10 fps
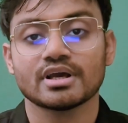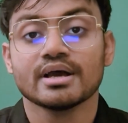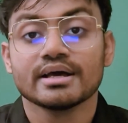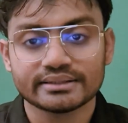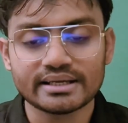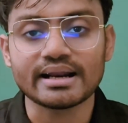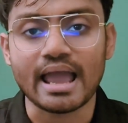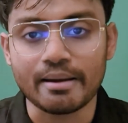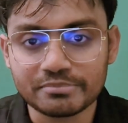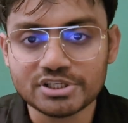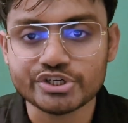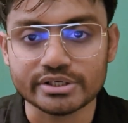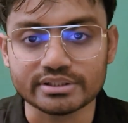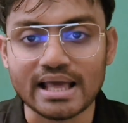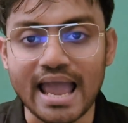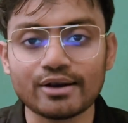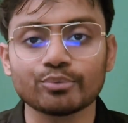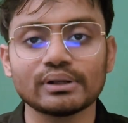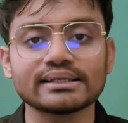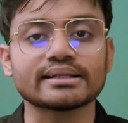Their ambition and
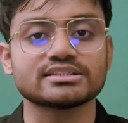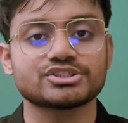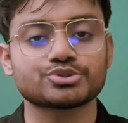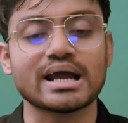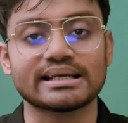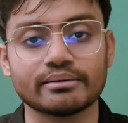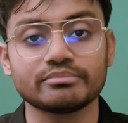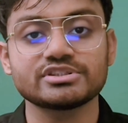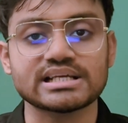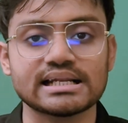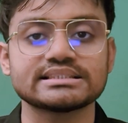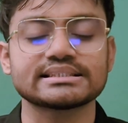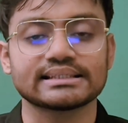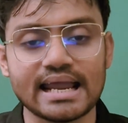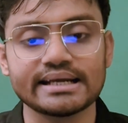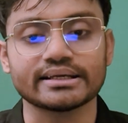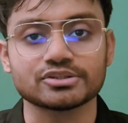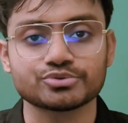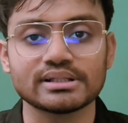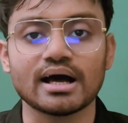willingness to attempt challenging landings
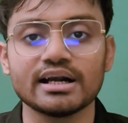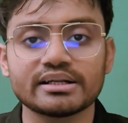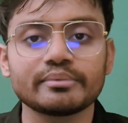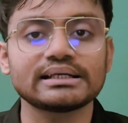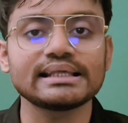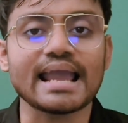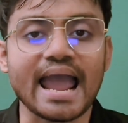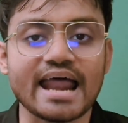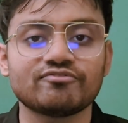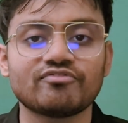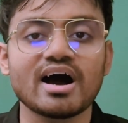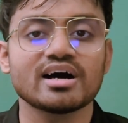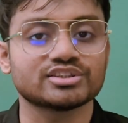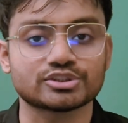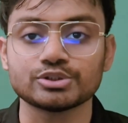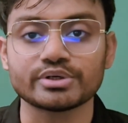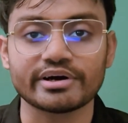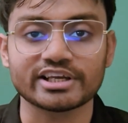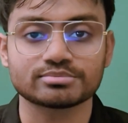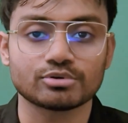will ultimately advance lunar
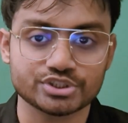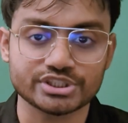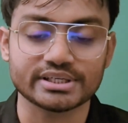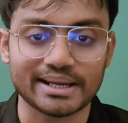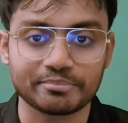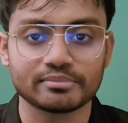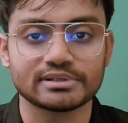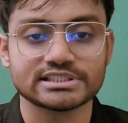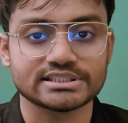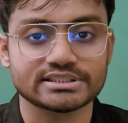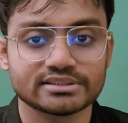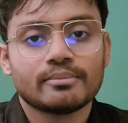exploration capabilities.